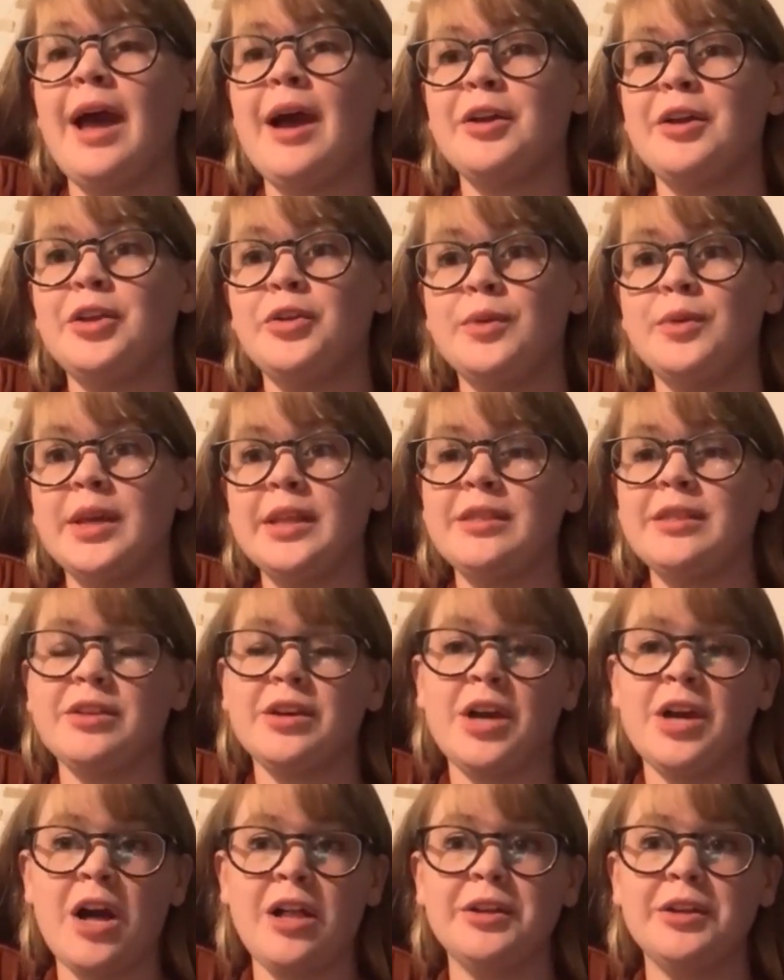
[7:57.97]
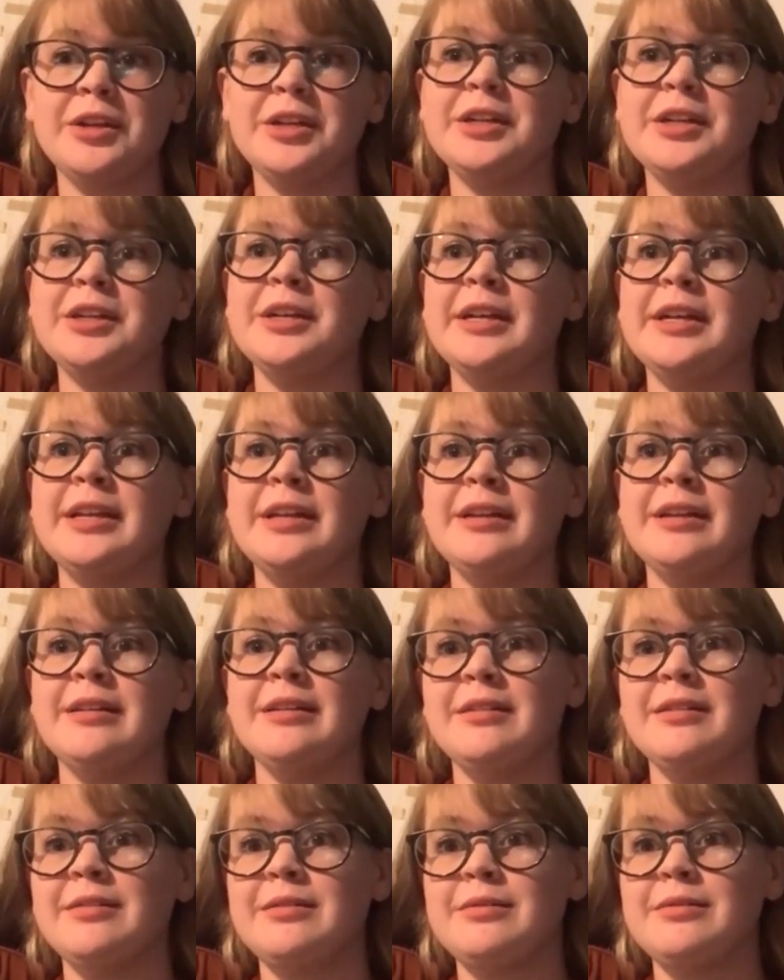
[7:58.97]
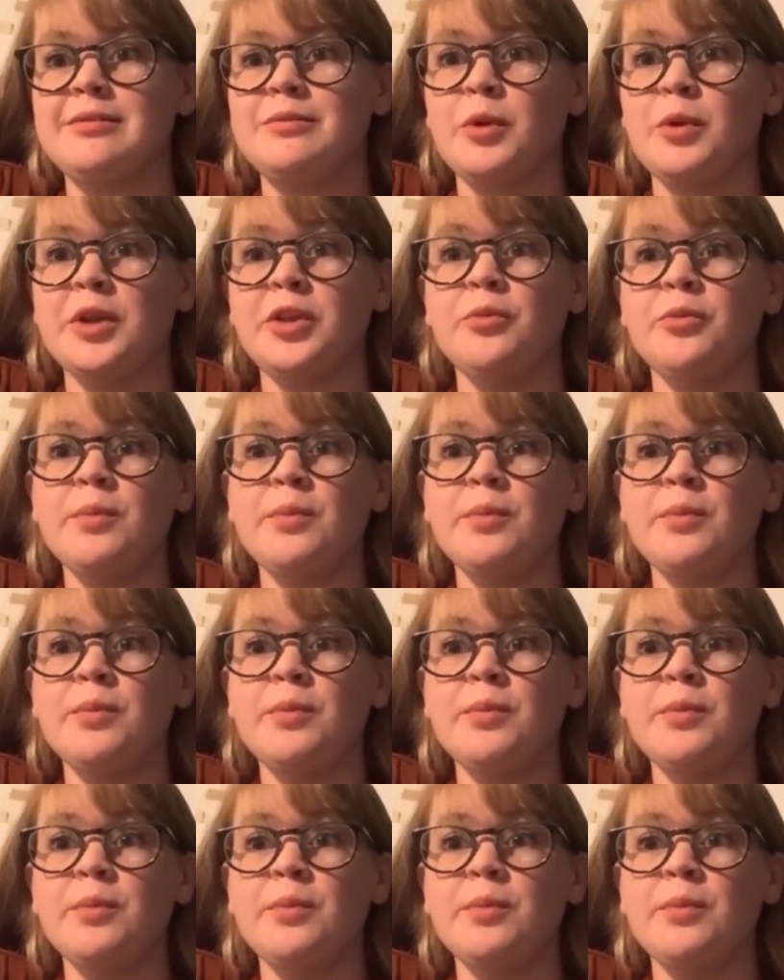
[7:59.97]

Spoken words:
how you get the color and what you